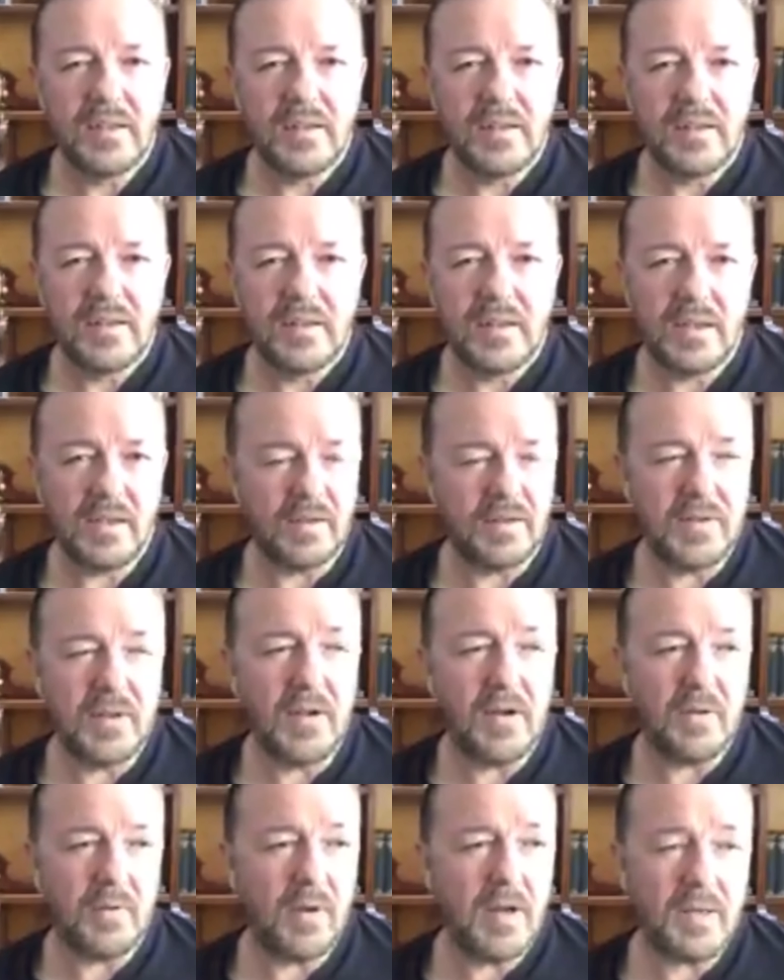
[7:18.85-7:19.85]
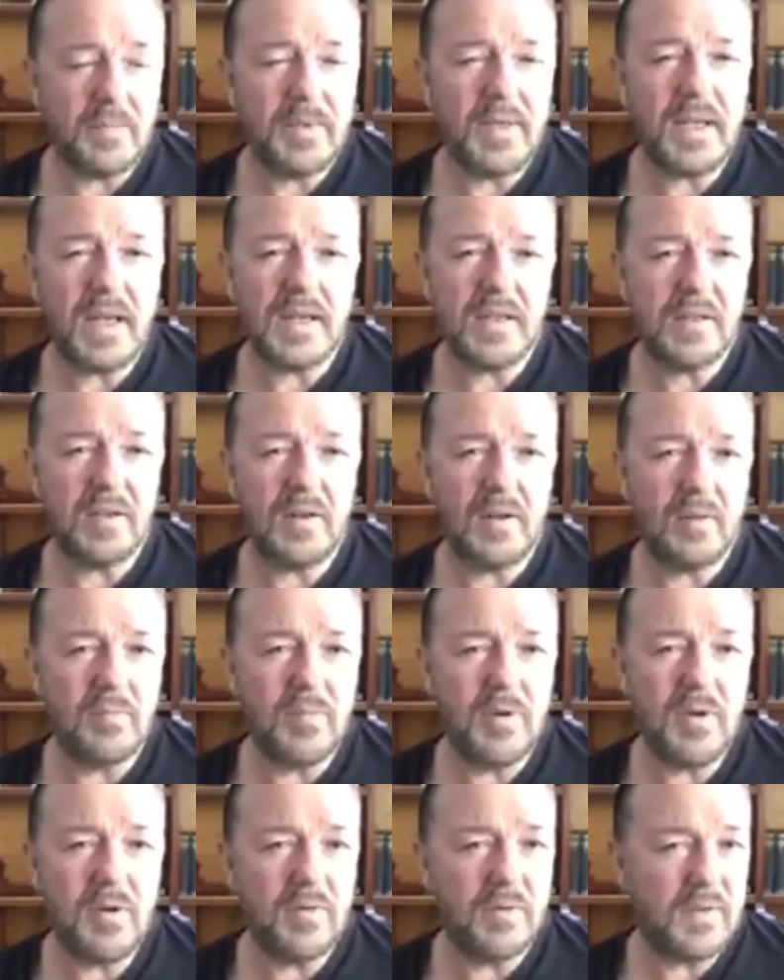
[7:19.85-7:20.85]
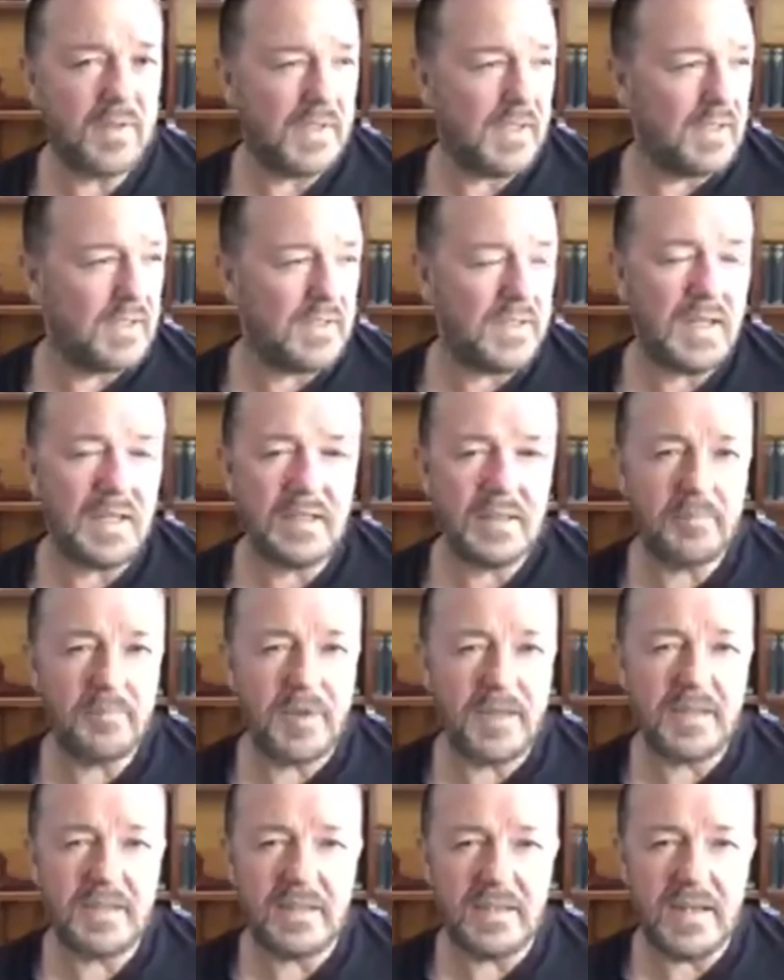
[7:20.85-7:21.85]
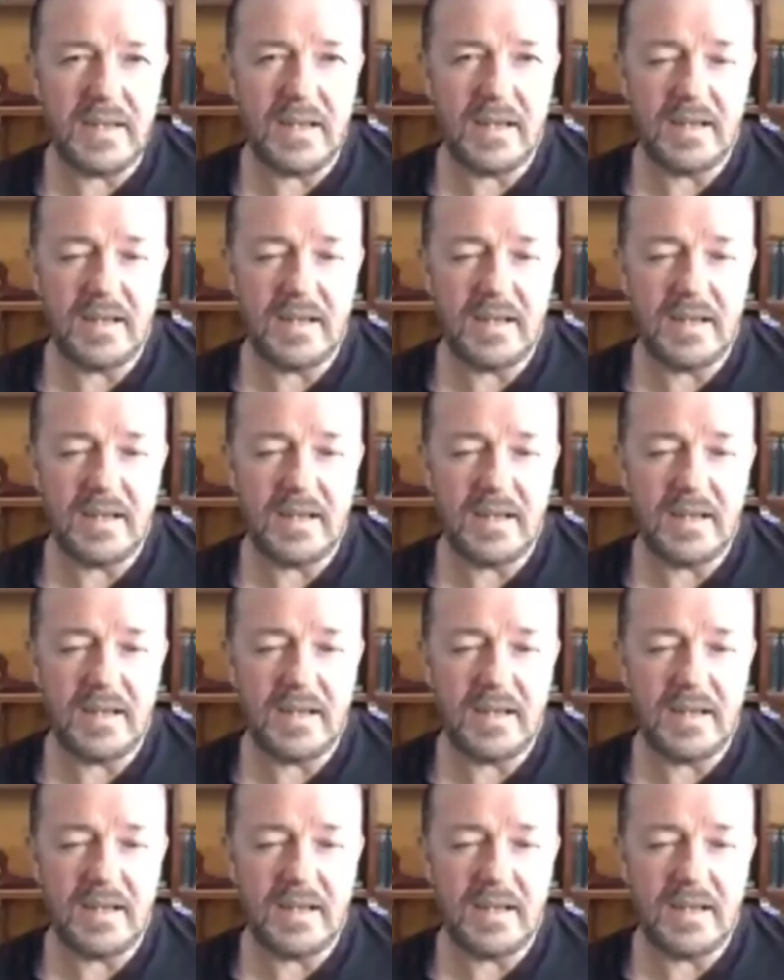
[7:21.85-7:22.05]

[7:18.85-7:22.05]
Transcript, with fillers: They go, no, I won't happen again because I've got to move because it stinks of piss in it.